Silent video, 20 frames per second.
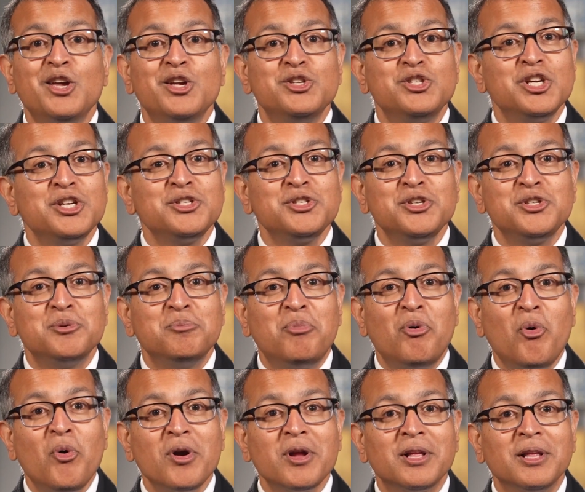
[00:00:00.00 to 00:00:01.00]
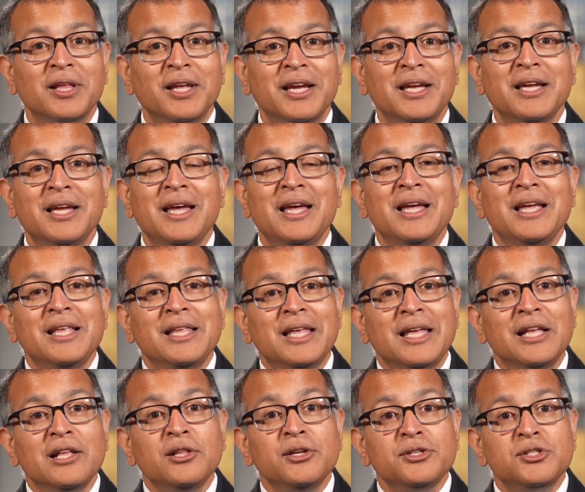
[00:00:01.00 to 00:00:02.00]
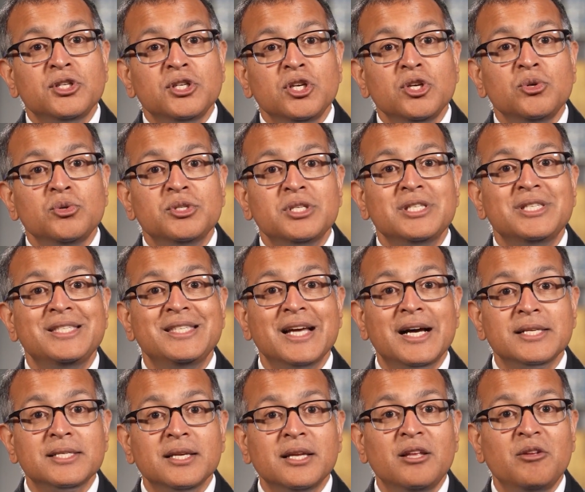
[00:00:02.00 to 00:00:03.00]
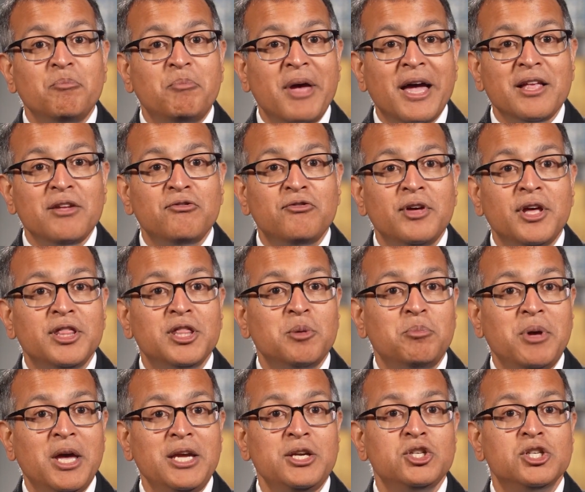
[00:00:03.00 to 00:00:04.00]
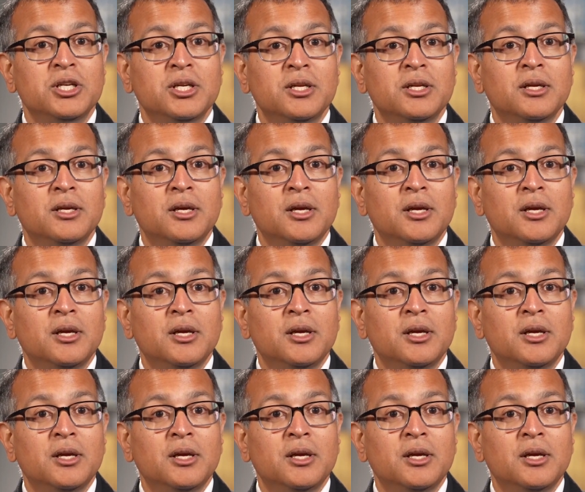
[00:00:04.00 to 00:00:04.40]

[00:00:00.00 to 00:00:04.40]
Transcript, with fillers: Just as importantly, needless use doesn't benefit the patient,